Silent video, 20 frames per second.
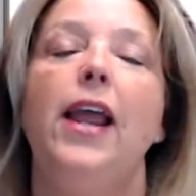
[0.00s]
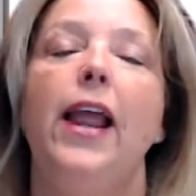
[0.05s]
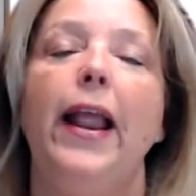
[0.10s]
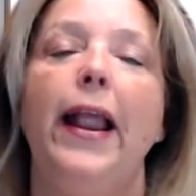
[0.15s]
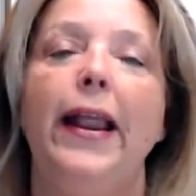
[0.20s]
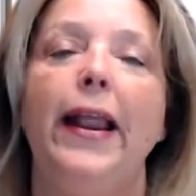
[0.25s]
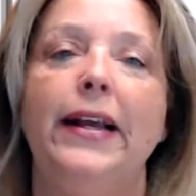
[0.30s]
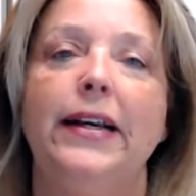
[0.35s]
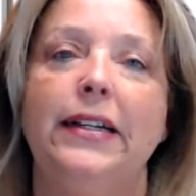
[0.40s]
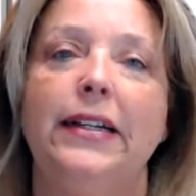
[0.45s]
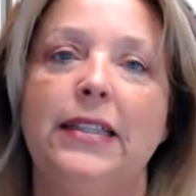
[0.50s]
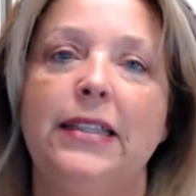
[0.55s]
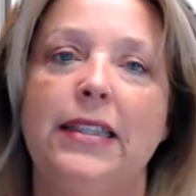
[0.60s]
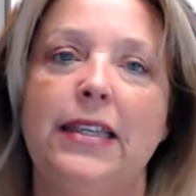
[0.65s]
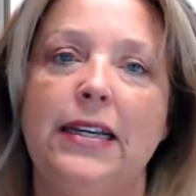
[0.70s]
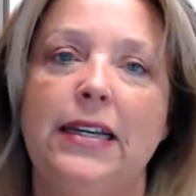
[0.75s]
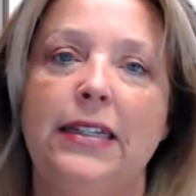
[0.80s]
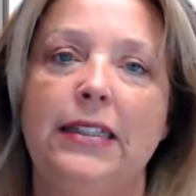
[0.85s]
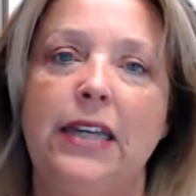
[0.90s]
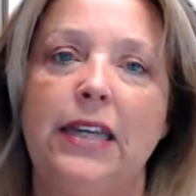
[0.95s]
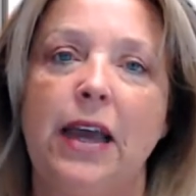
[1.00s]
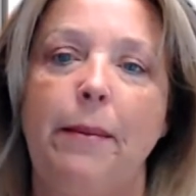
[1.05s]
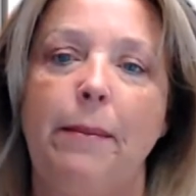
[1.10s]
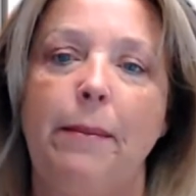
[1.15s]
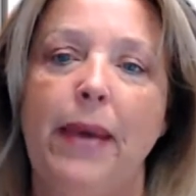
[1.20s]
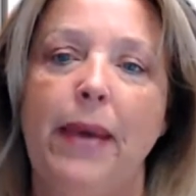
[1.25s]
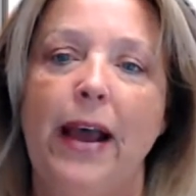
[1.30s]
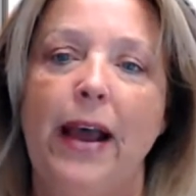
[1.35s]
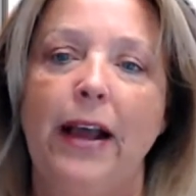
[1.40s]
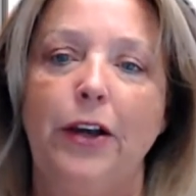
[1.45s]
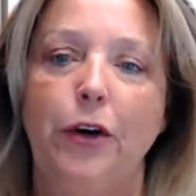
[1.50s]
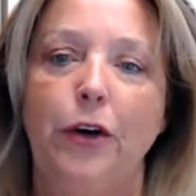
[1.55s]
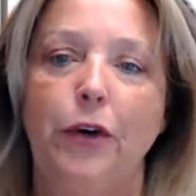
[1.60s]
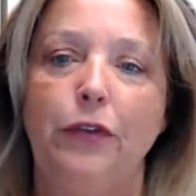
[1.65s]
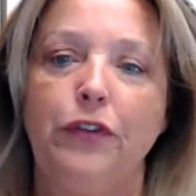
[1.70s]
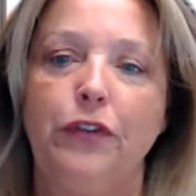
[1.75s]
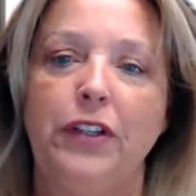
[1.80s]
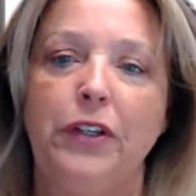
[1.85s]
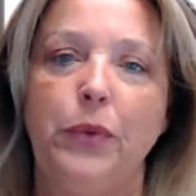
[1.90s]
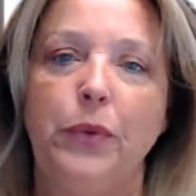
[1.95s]
and then come back
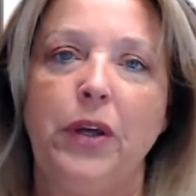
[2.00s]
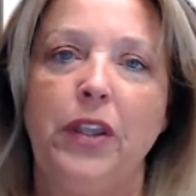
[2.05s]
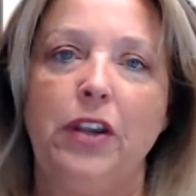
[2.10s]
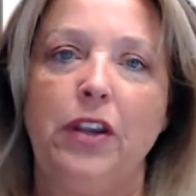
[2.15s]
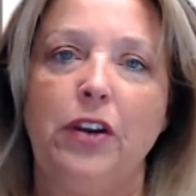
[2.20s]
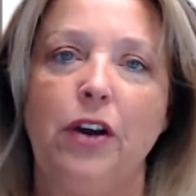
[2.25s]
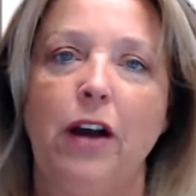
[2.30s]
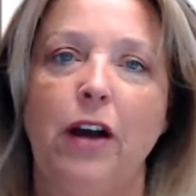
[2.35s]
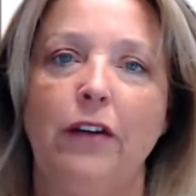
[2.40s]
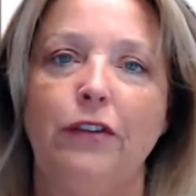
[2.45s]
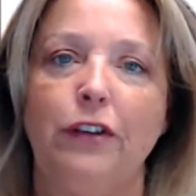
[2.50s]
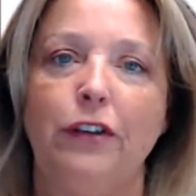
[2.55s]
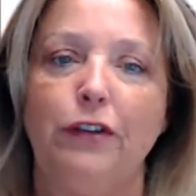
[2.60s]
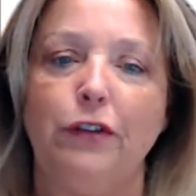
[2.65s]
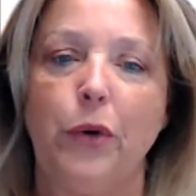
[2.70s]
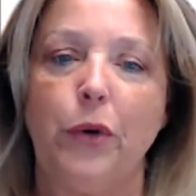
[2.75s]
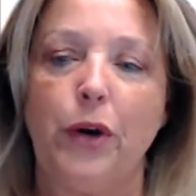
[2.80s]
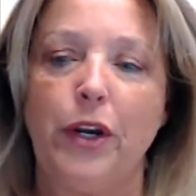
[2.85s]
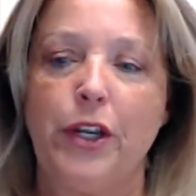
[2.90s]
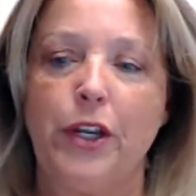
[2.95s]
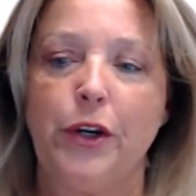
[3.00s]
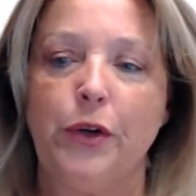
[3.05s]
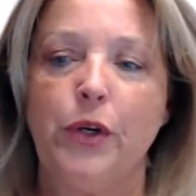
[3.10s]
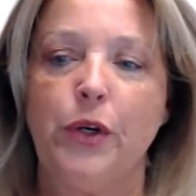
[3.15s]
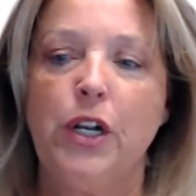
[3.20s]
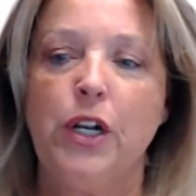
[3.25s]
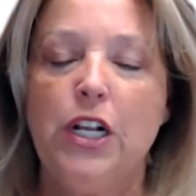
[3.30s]
hopefully with an offer for you.